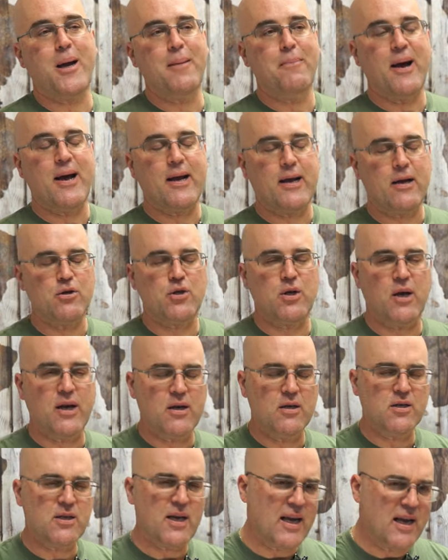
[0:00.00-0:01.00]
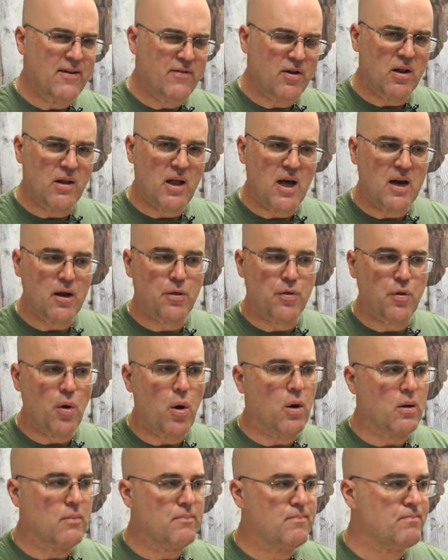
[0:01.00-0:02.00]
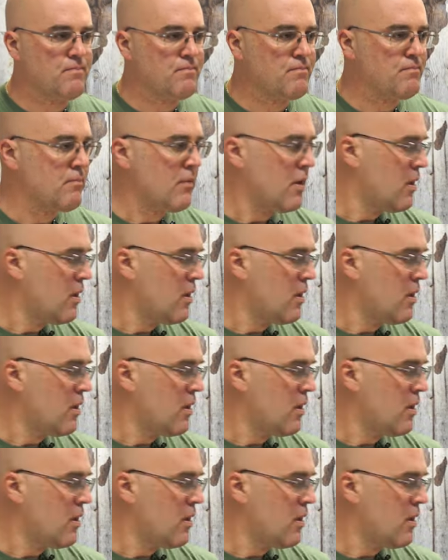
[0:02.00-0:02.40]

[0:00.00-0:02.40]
of this tray back here? So, because I gave it a lot of thought.